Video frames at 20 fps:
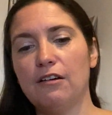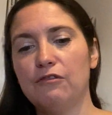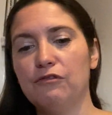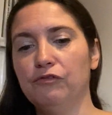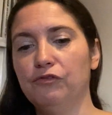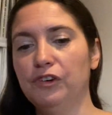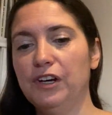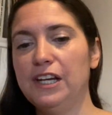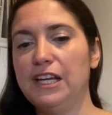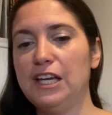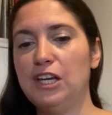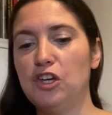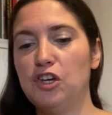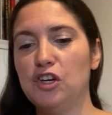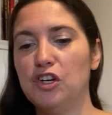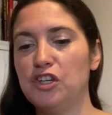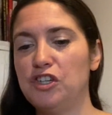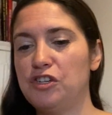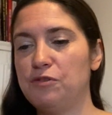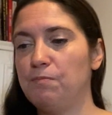really
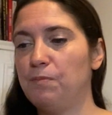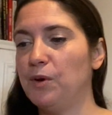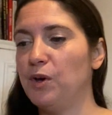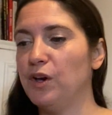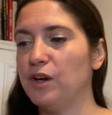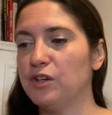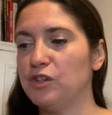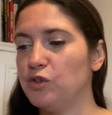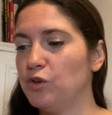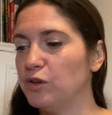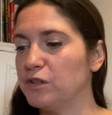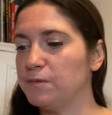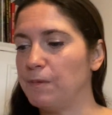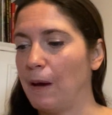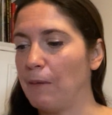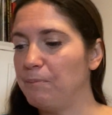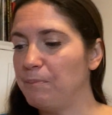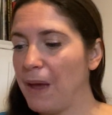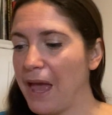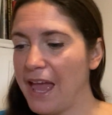good book, talks
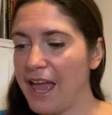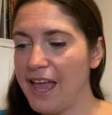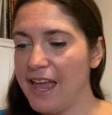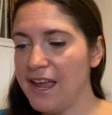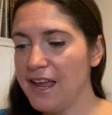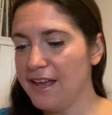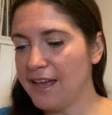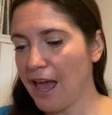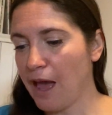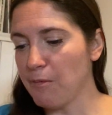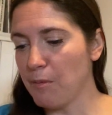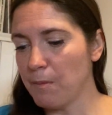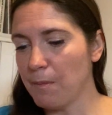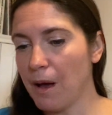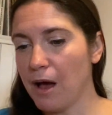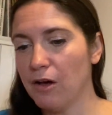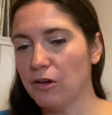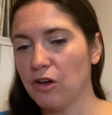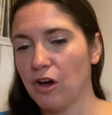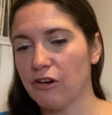about bay,
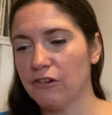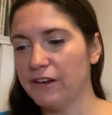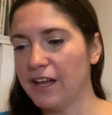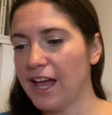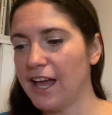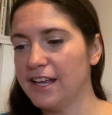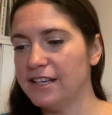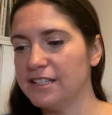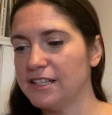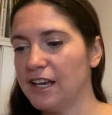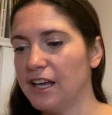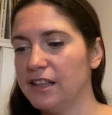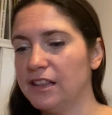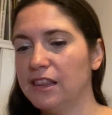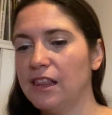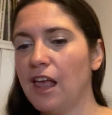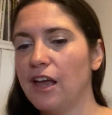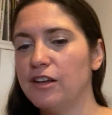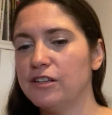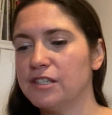chamomile, coriander,
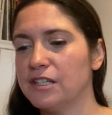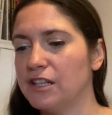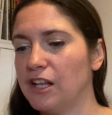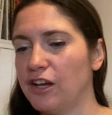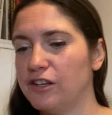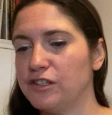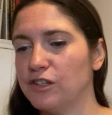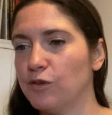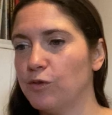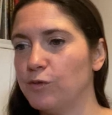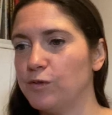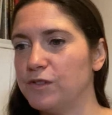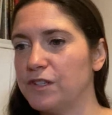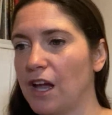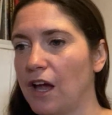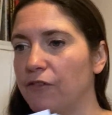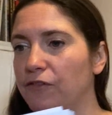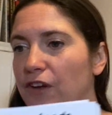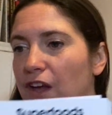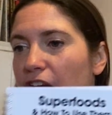loads and loads of cool
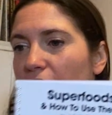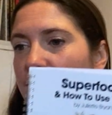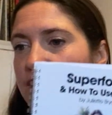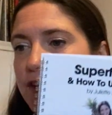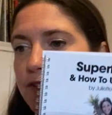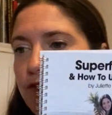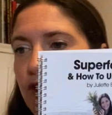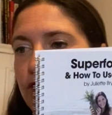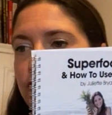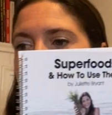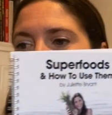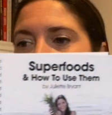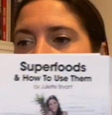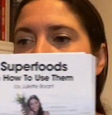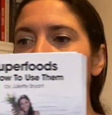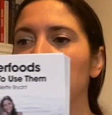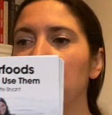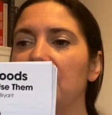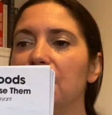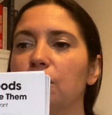stuff. You've got
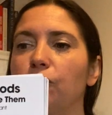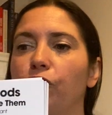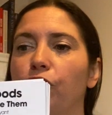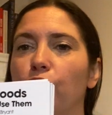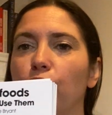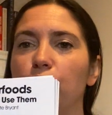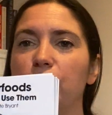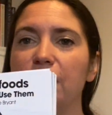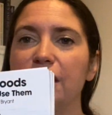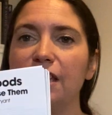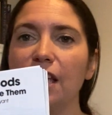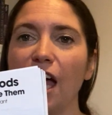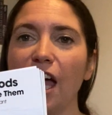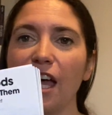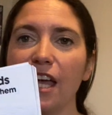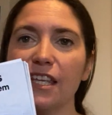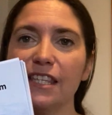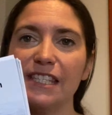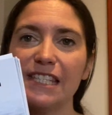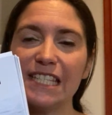recipes for
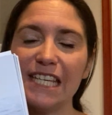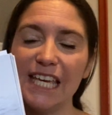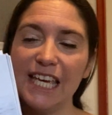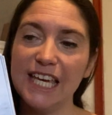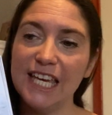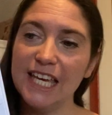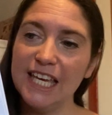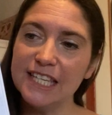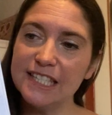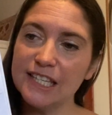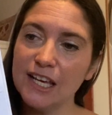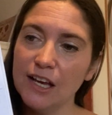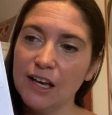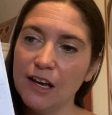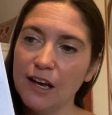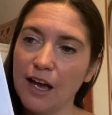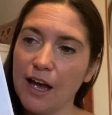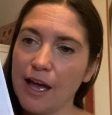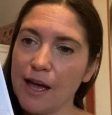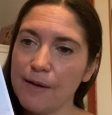desserts, teas,
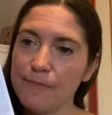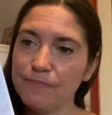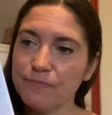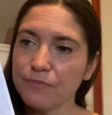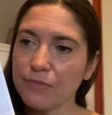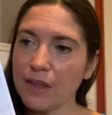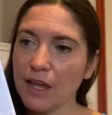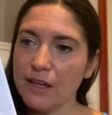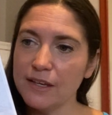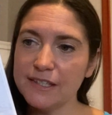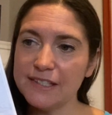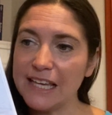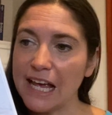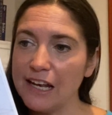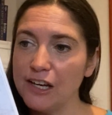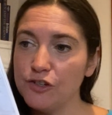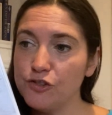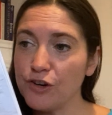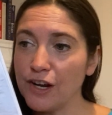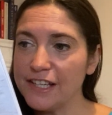
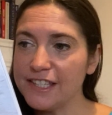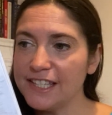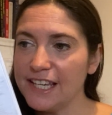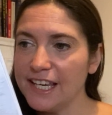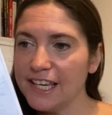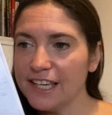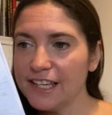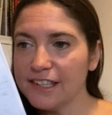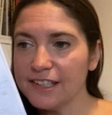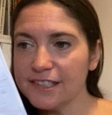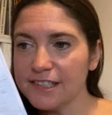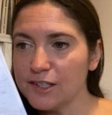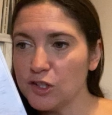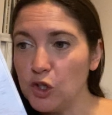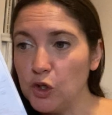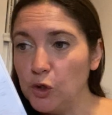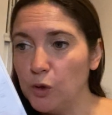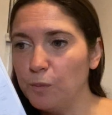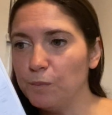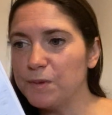salad dressings,
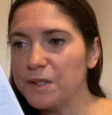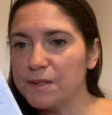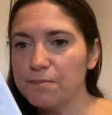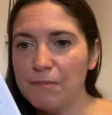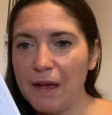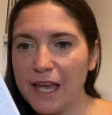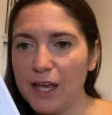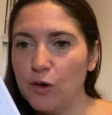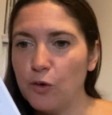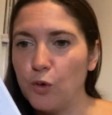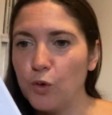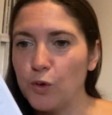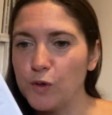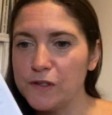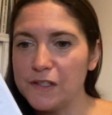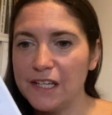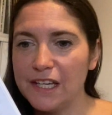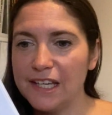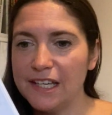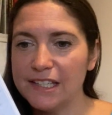soups, main
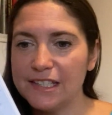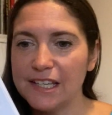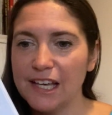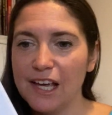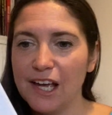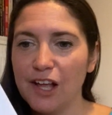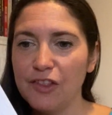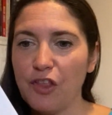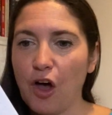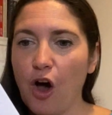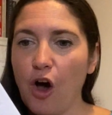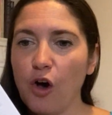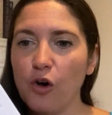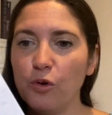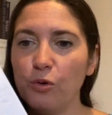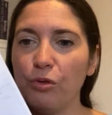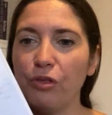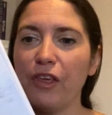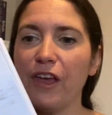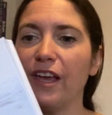courses, the
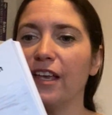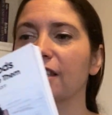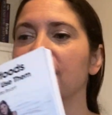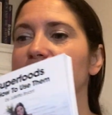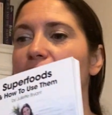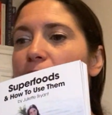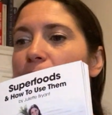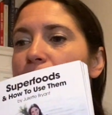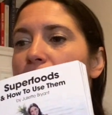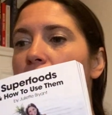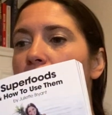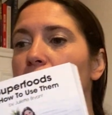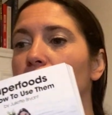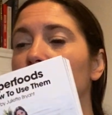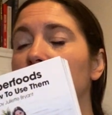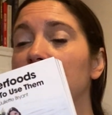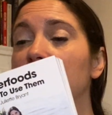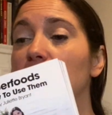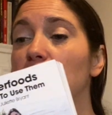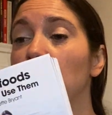whole thing. So
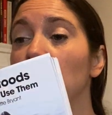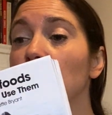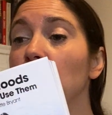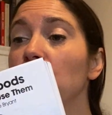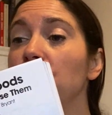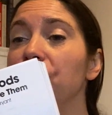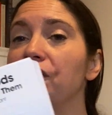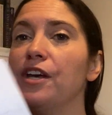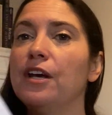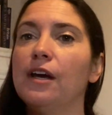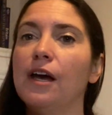really good